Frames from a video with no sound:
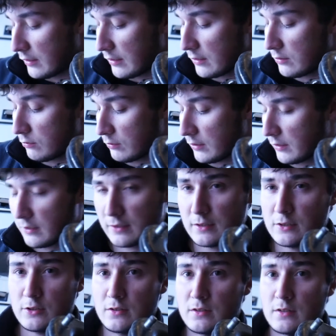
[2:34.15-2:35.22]
this one, because
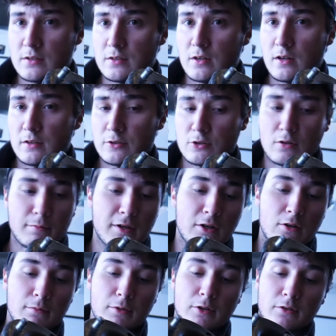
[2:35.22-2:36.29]
it's just a stock strut
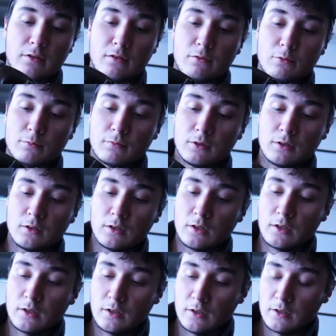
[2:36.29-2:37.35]
mount on both of them.
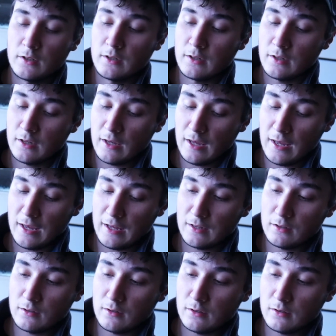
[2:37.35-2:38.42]

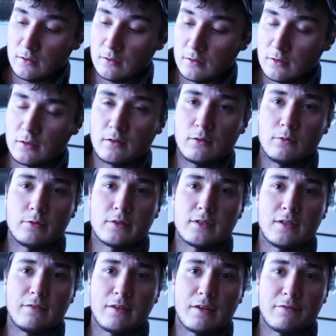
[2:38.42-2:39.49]
And we'll
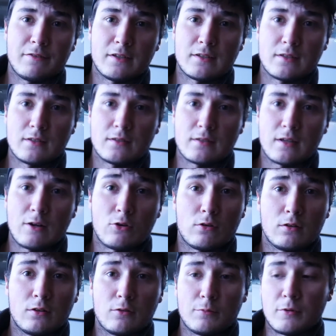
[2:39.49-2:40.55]
see if that fixes our
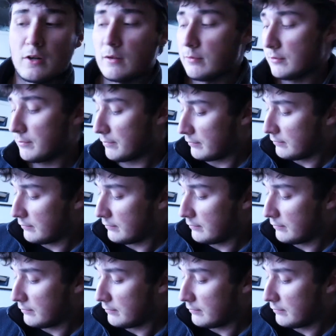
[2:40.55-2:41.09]
little problem.